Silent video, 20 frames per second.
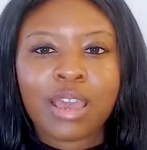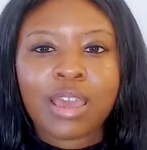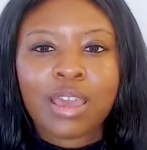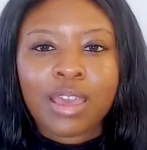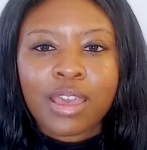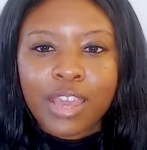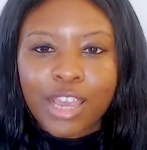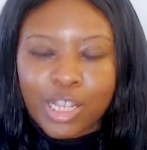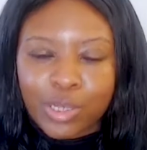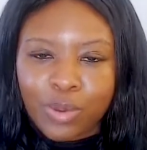
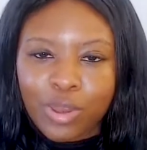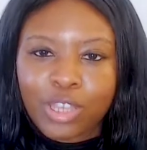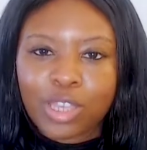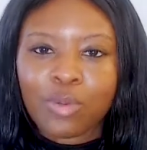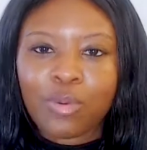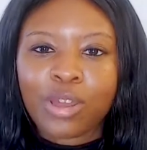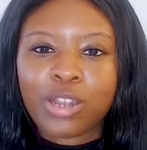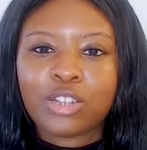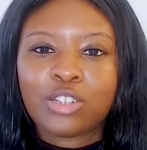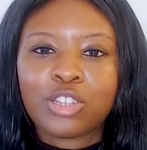is what you
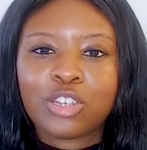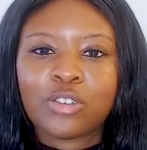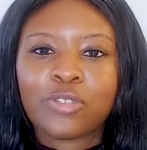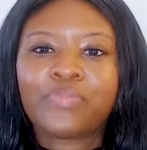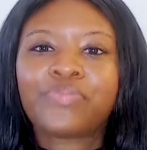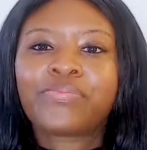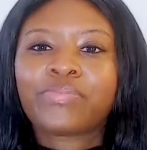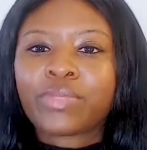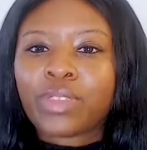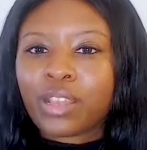want to do.
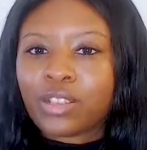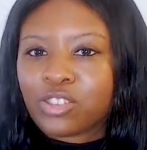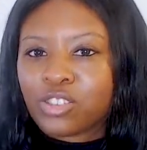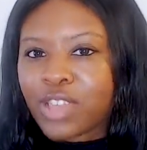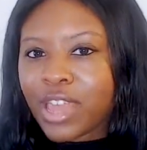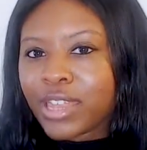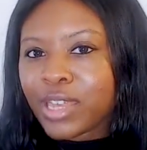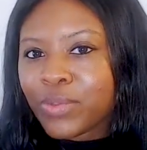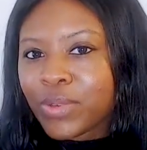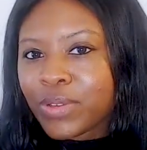So
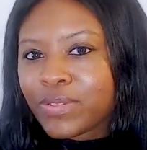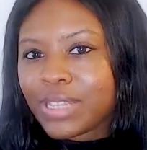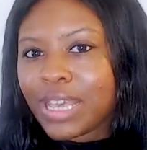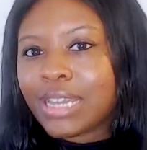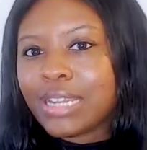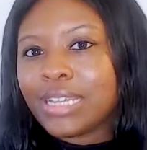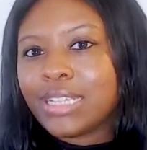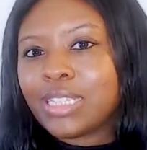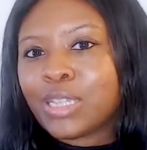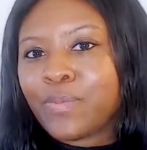now that we've said
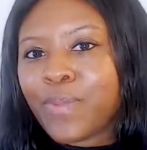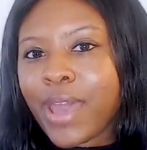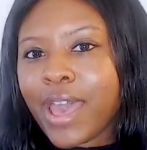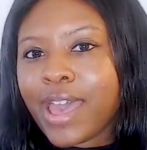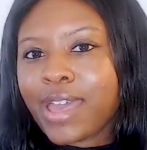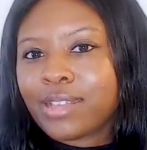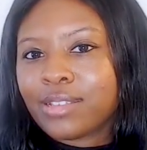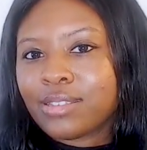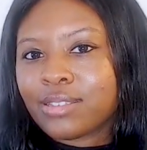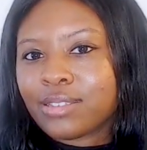it
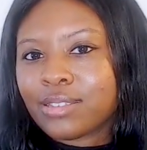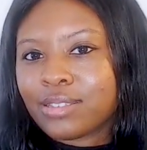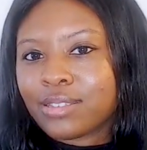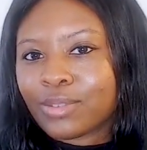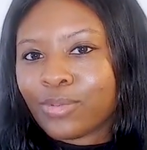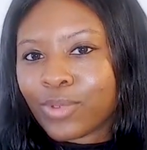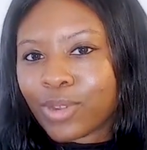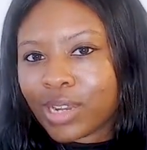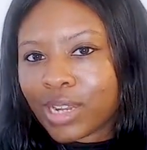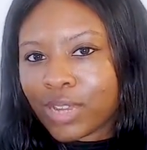depends,
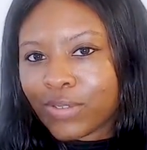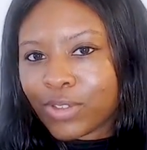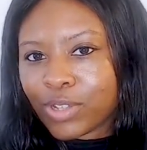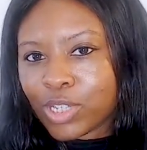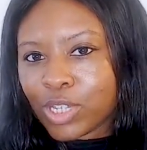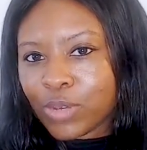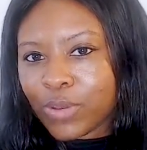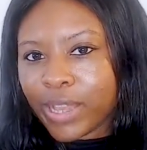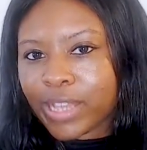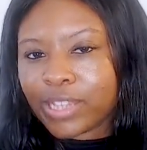we're going to give you
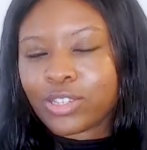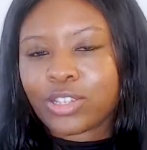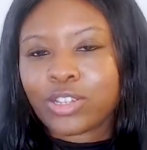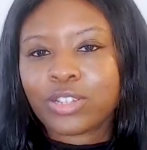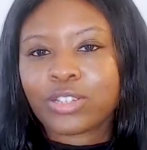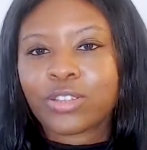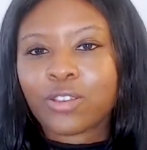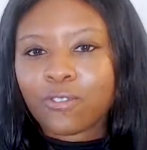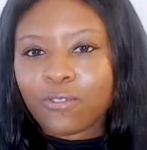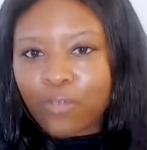2
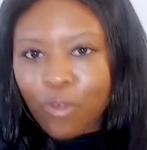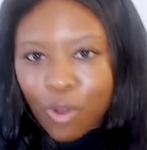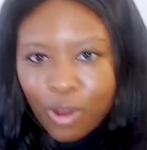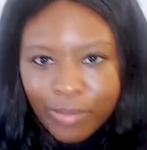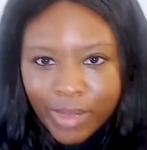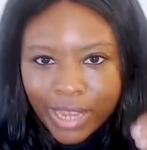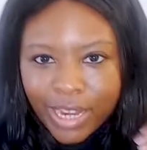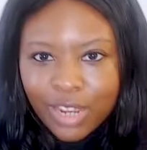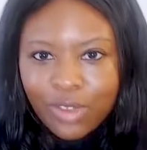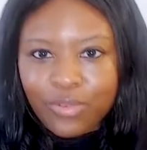answers for
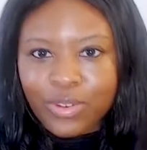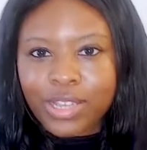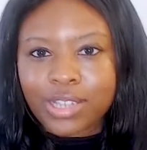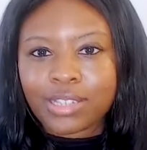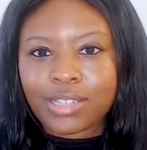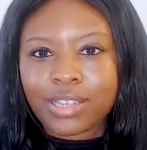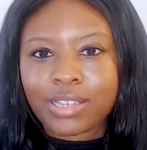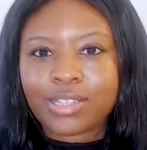many reasons.